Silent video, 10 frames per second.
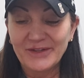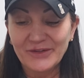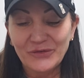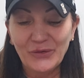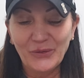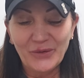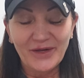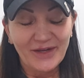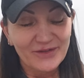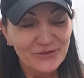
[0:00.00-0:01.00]
So I
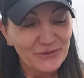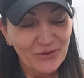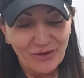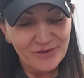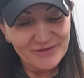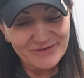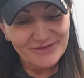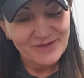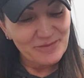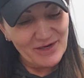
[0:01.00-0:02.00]
had 2 dogs in
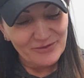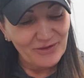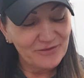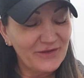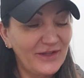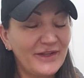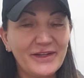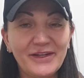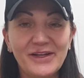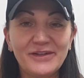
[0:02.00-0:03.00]
the background,
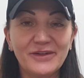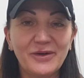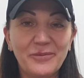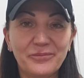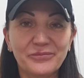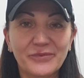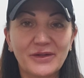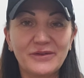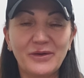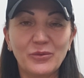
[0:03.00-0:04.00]
and
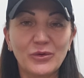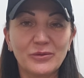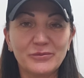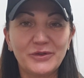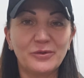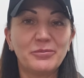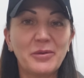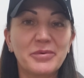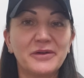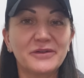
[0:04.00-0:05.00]
they were, you know,
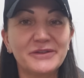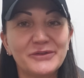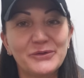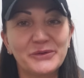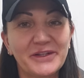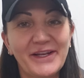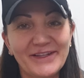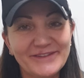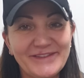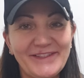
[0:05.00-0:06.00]
bumping uglies, doing the
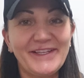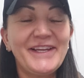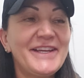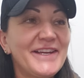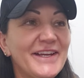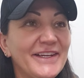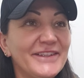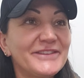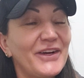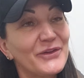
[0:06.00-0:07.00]
nasty. And
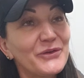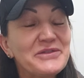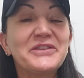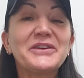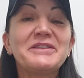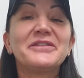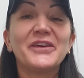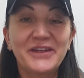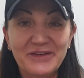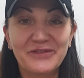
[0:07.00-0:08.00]
although a very
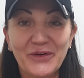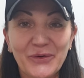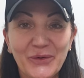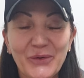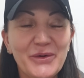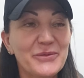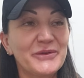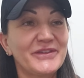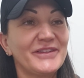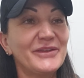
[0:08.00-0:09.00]
funny photo, it was
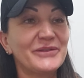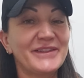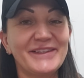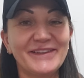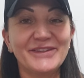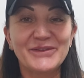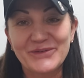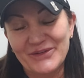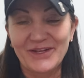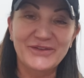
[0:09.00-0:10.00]
something that we were
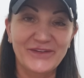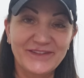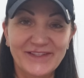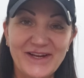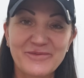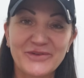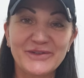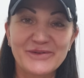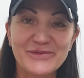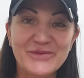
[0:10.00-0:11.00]
not trying to capture
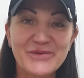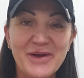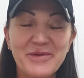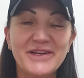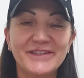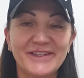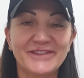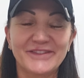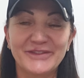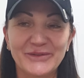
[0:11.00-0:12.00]
and we were not paying attention
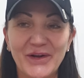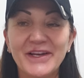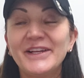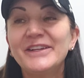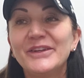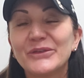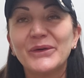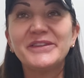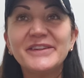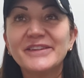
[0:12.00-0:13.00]
to, right? So I
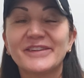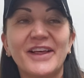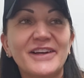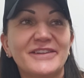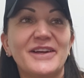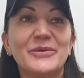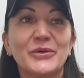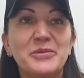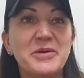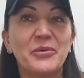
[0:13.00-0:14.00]
see this a lot of times with
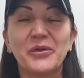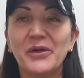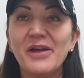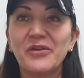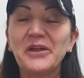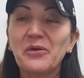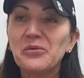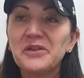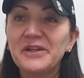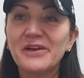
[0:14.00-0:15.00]
people. They'll have like a
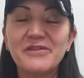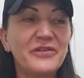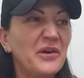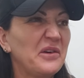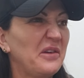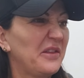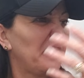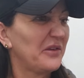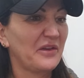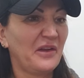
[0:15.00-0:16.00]
really great photo, and then
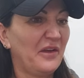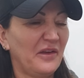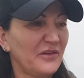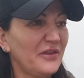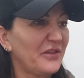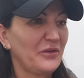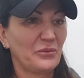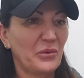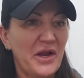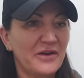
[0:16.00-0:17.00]
there's just this
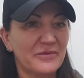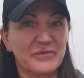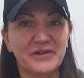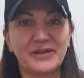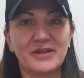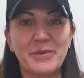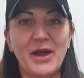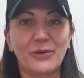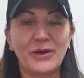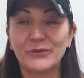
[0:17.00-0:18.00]
random thing in the
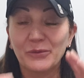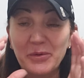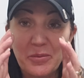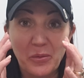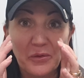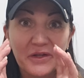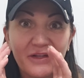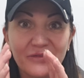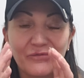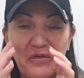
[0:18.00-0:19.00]
background. So people really
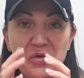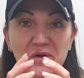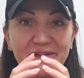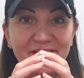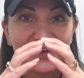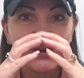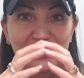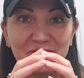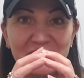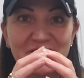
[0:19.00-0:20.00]
get focused, that tunnel
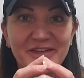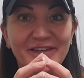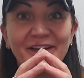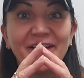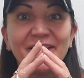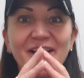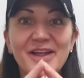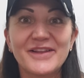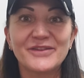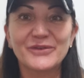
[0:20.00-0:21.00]
vision
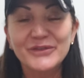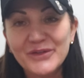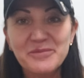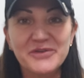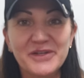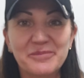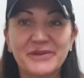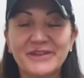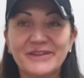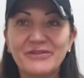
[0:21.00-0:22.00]
on their subject, but
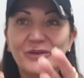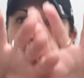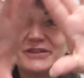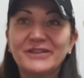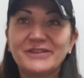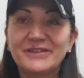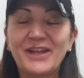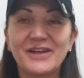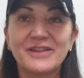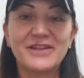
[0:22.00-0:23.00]
then they forget to kind
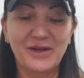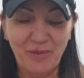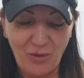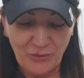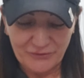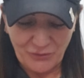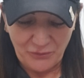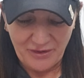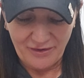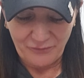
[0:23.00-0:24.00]
of think about what's going
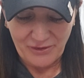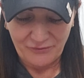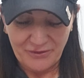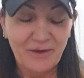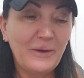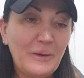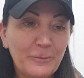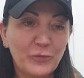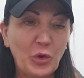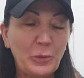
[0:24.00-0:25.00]
on around it.
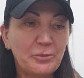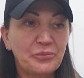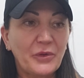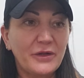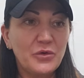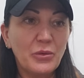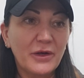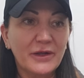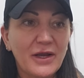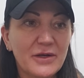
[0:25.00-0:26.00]
So you want to
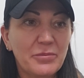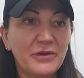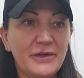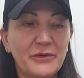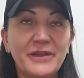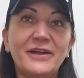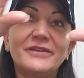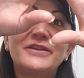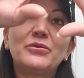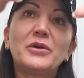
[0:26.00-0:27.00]
kind of play with that and see,
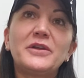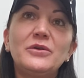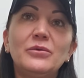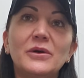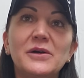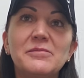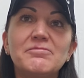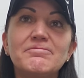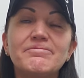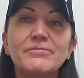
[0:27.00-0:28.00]
what are you,
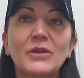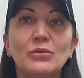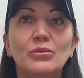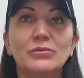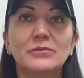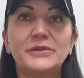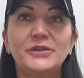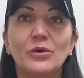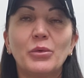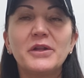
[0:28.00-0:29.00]

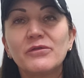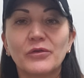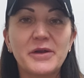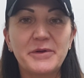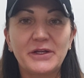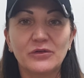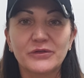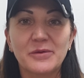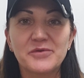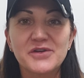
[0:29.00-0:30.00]
what are you framing your
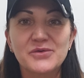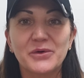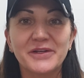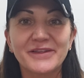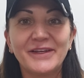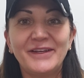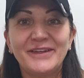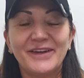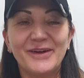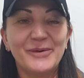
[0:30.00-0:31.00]
subject with?
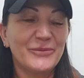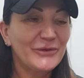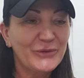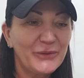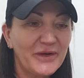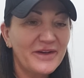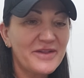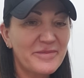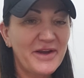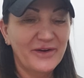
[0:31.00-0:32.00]
What's going on in the
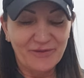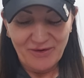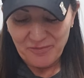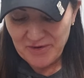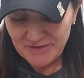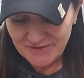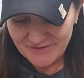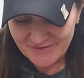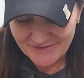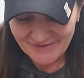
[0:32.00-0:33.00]
background? Pay
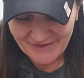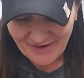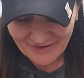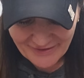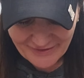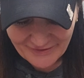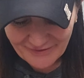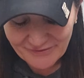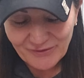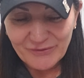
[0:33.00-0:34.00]
attention to that.
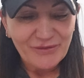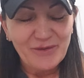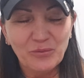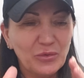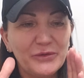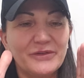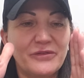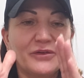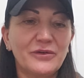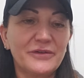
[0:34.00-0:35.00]
There's like rules of
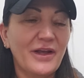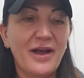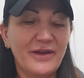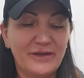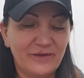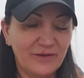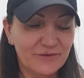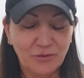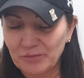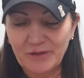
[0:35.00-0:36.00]
thirds. I
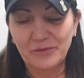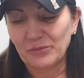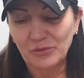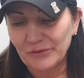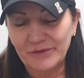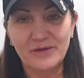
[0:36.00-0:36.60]
don't play with rules.